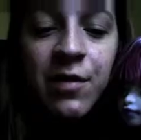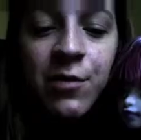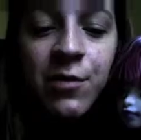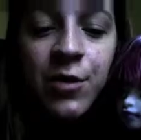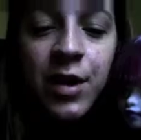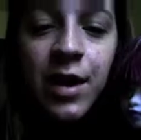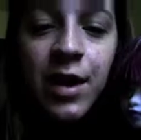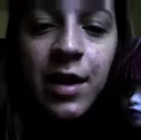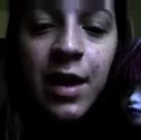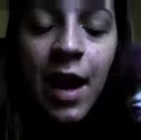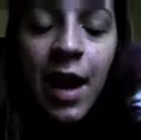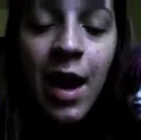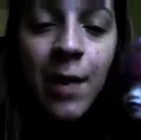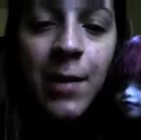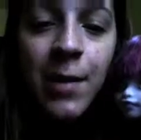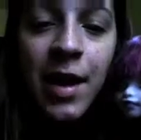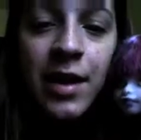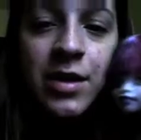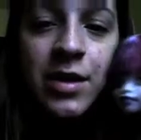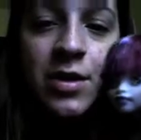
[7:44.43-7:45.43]
free to
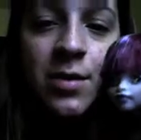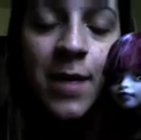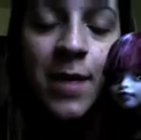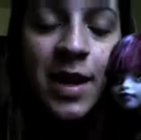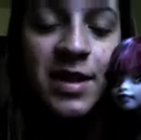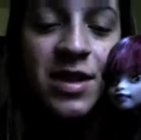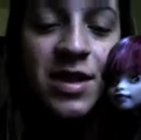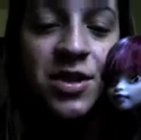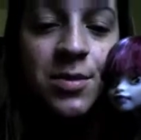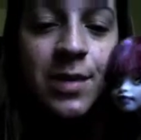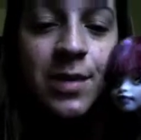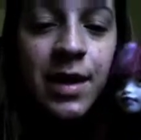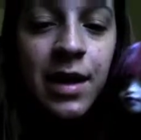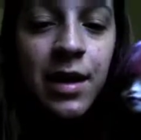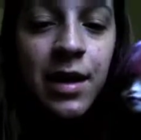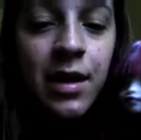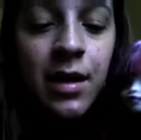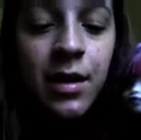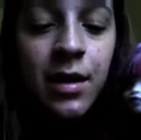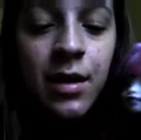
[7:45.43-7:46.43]
comment or message
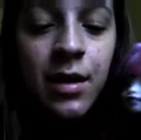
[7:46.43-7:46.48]
me.